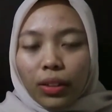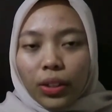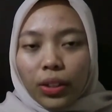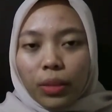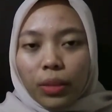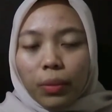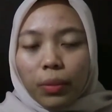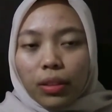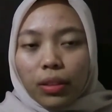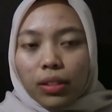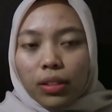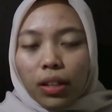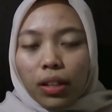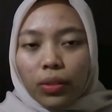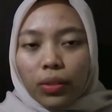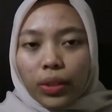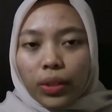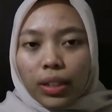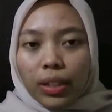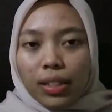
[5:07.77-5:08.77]
Learn about
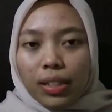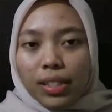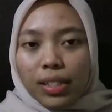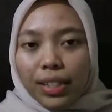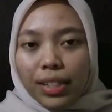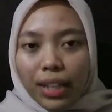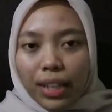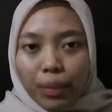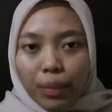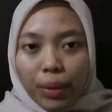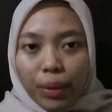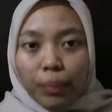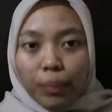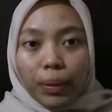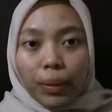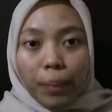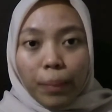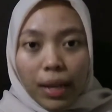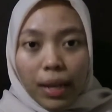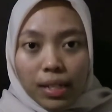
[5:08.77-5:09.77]
tolerance can be
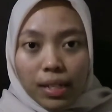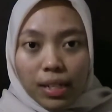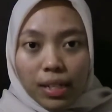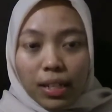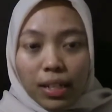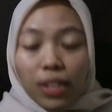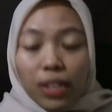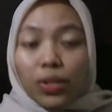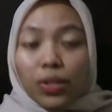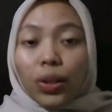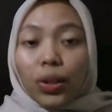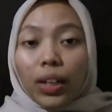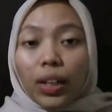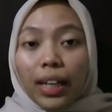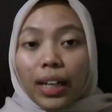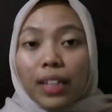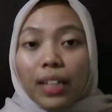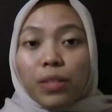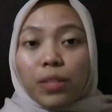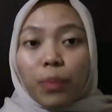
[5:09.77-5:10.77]
implemented as
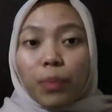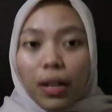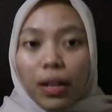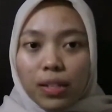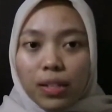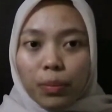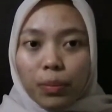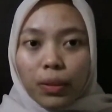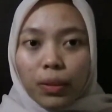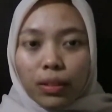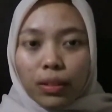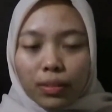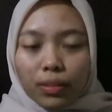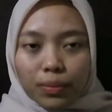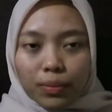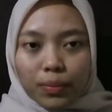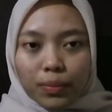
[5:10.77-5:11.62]
early as possible.